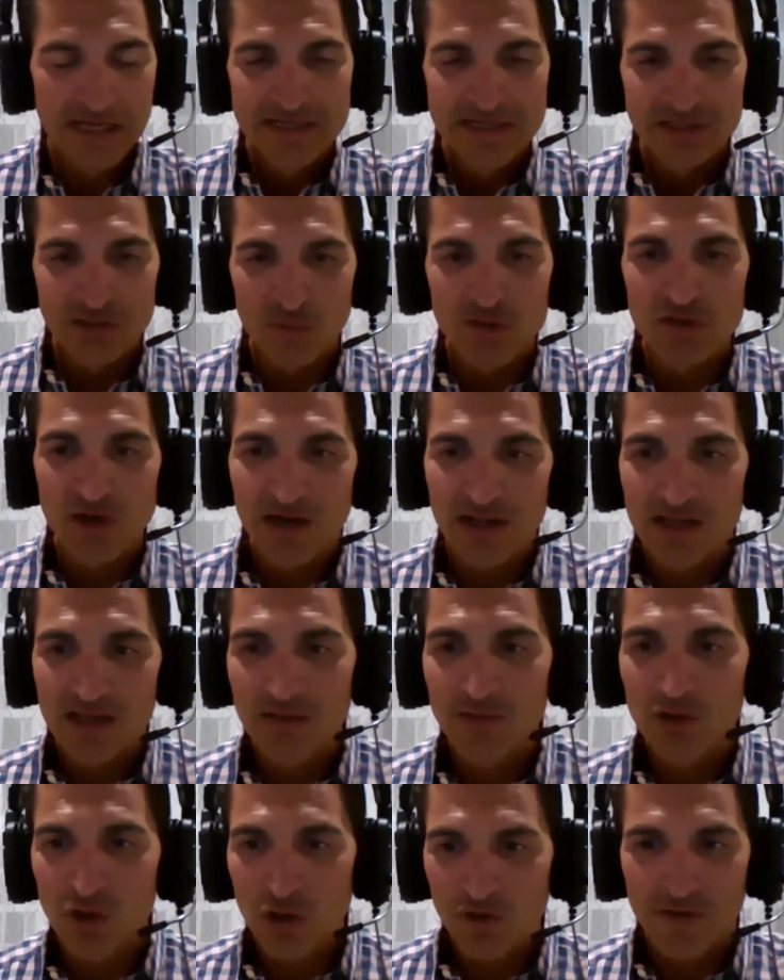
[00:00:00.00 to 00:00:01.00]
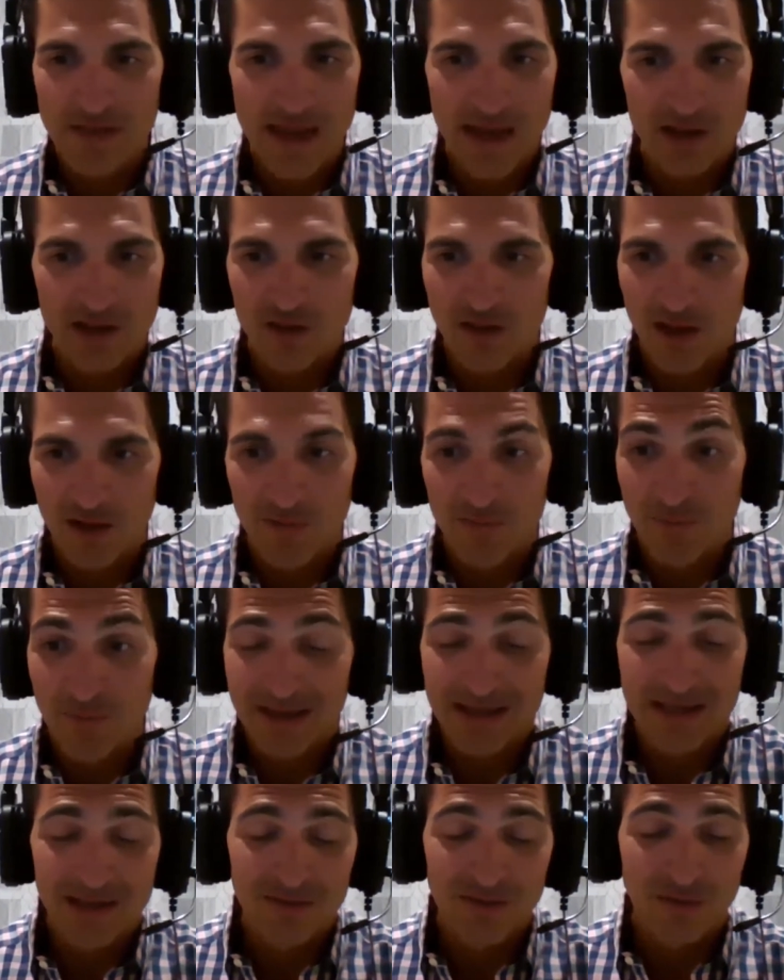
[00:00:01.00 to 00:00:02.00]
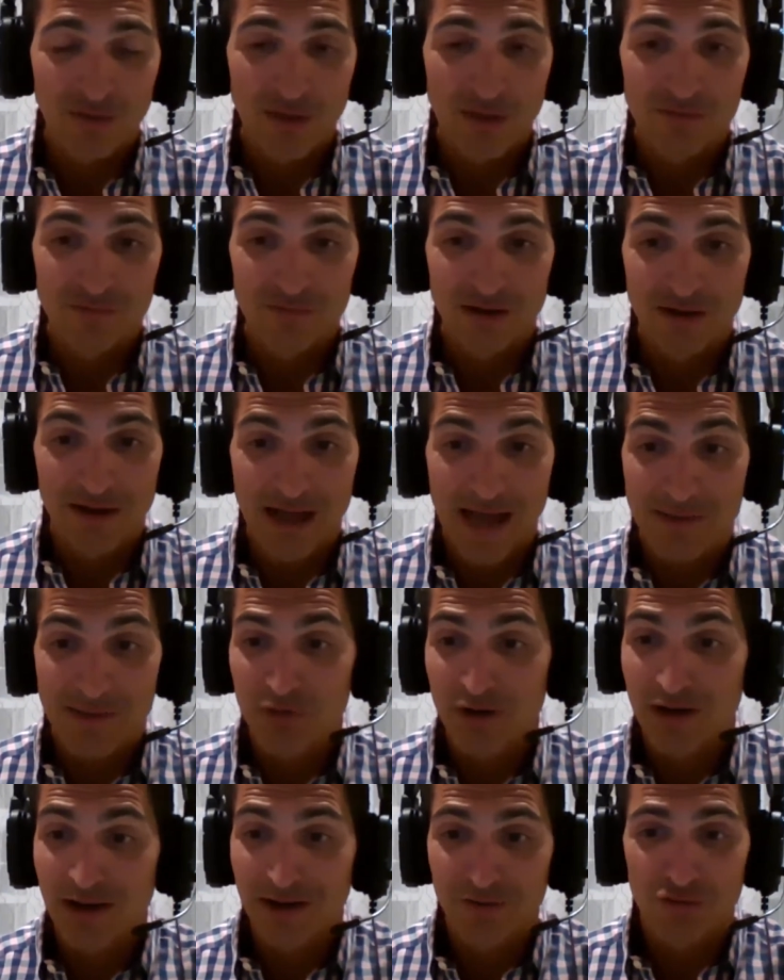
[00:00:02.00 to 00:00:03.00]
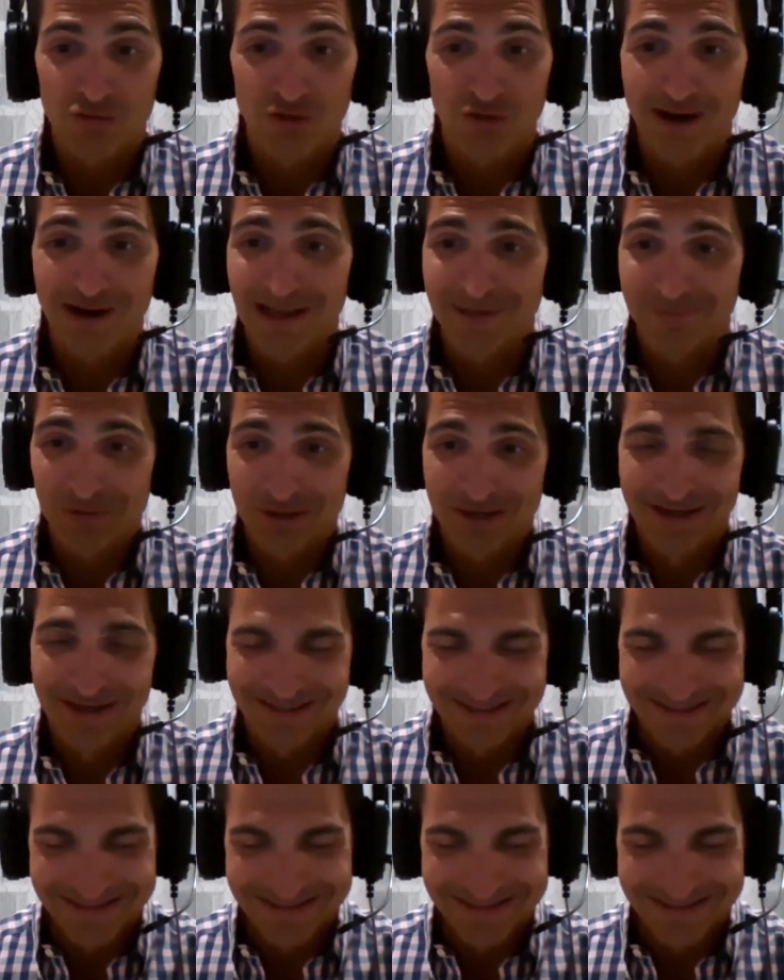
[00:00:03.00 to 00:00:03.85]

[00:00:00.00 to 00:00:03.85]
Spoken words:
So we try to keep good snacks. My kids love apricots, dried apricots.